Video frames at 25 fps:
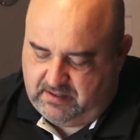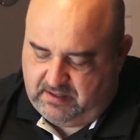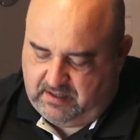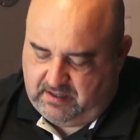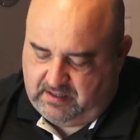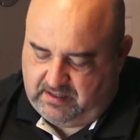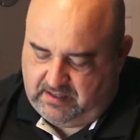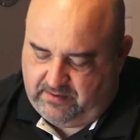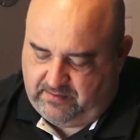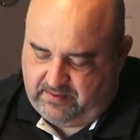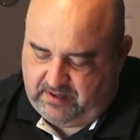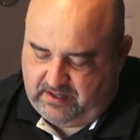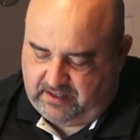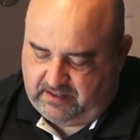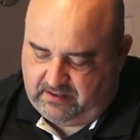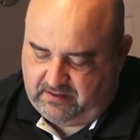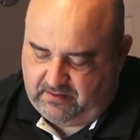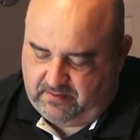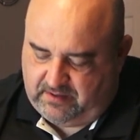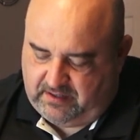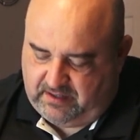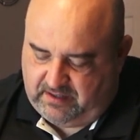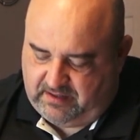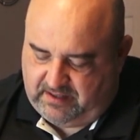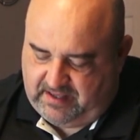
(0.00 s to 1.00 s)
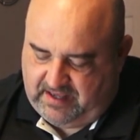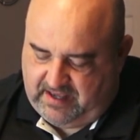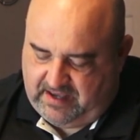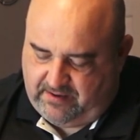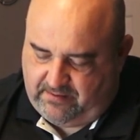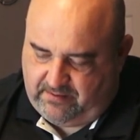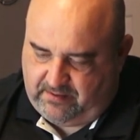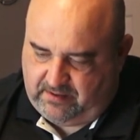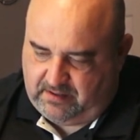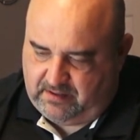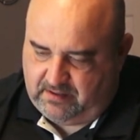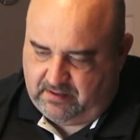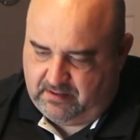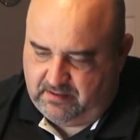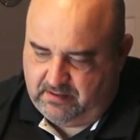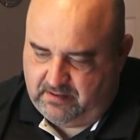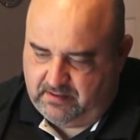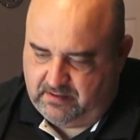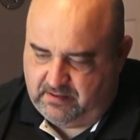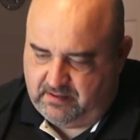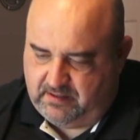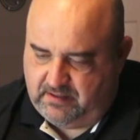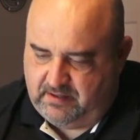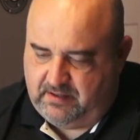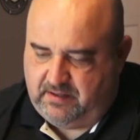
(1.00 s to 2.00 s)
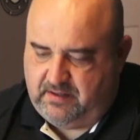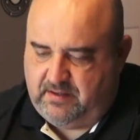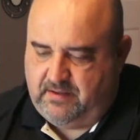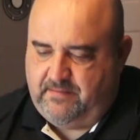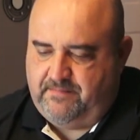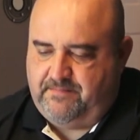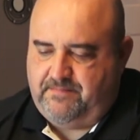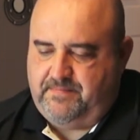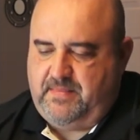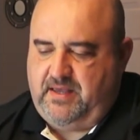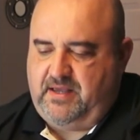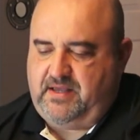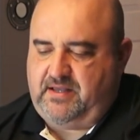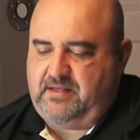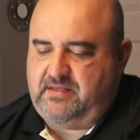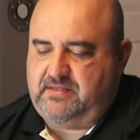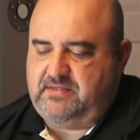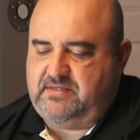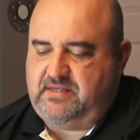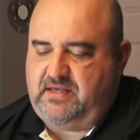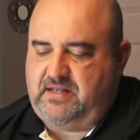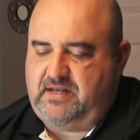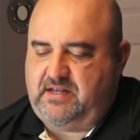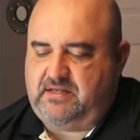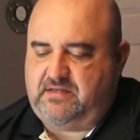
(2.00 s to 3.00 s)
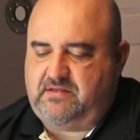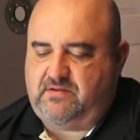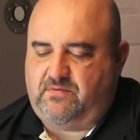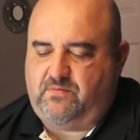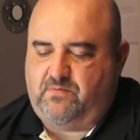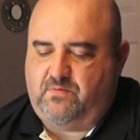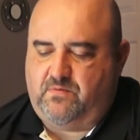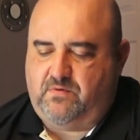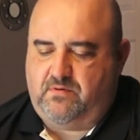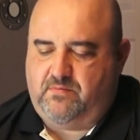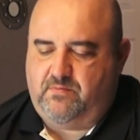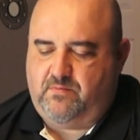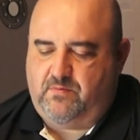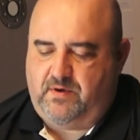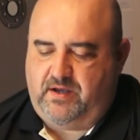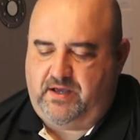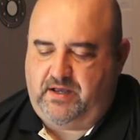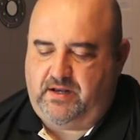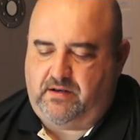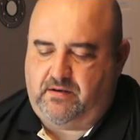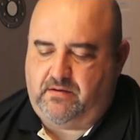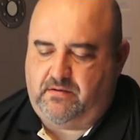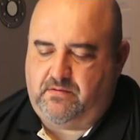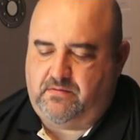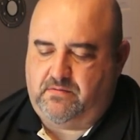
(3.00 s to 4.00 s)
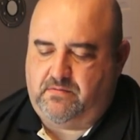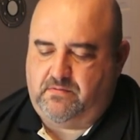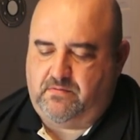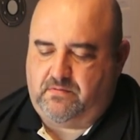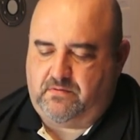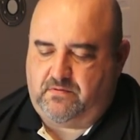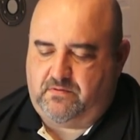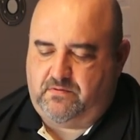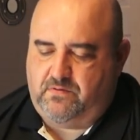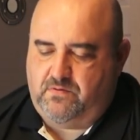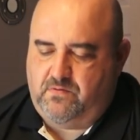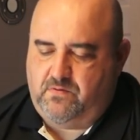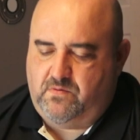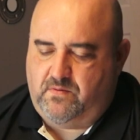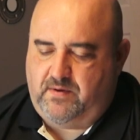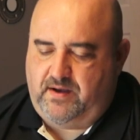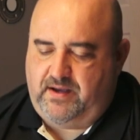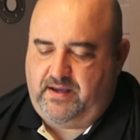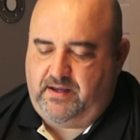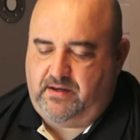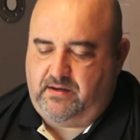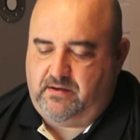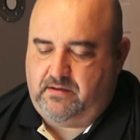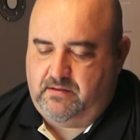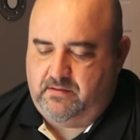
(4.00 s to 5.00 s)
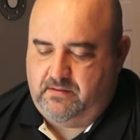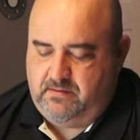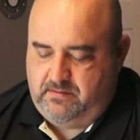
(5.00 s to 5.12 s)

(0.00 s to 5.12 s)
And then when I go into that one, I can set it to warm white or cool white.